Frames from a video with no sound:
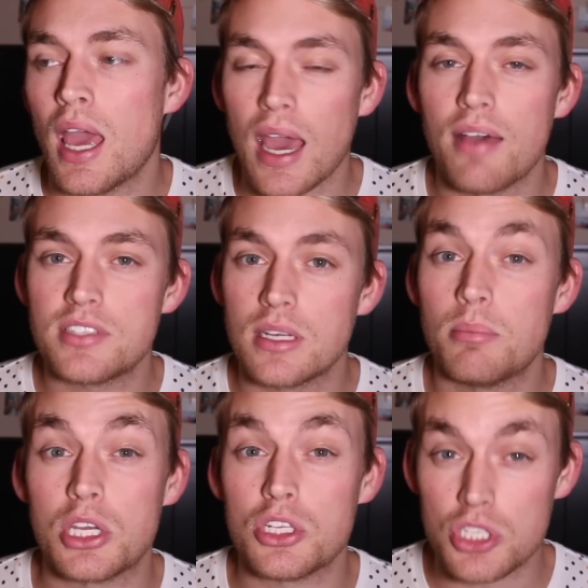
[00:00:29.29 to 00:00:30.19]
have
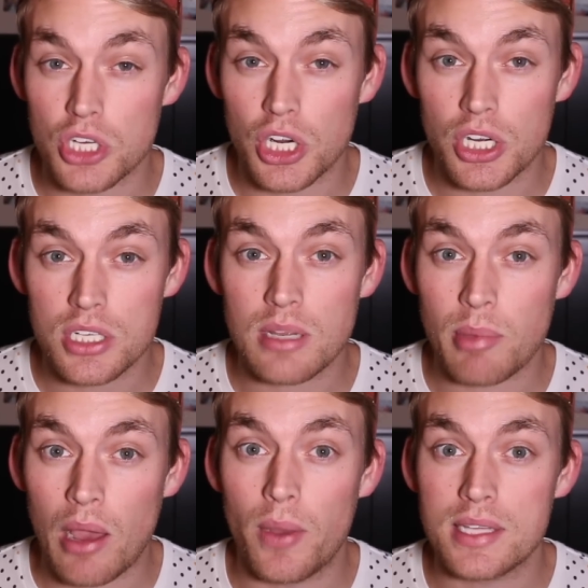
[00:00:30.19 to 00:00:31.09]
some concerns
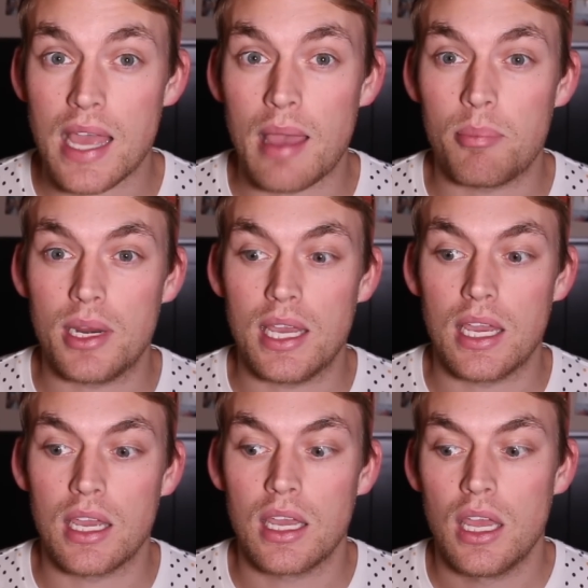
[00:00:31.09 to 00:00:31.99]
about what's
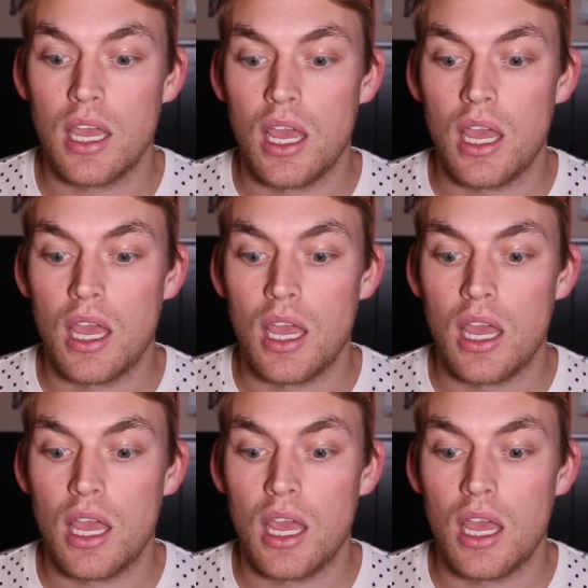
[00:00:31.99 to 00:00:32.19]
happening